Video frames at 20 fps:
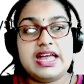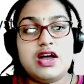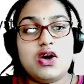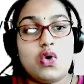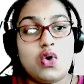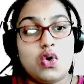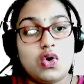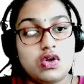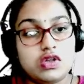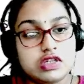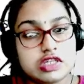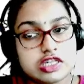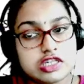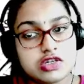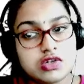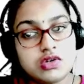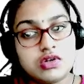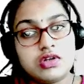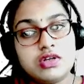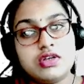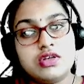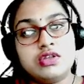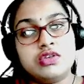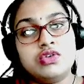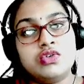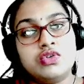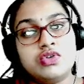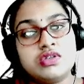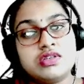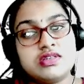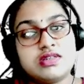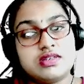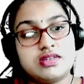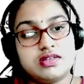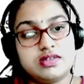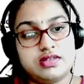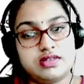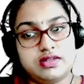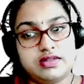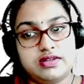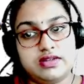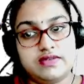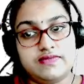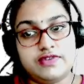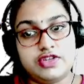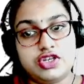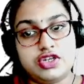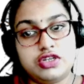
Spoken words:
Also, those which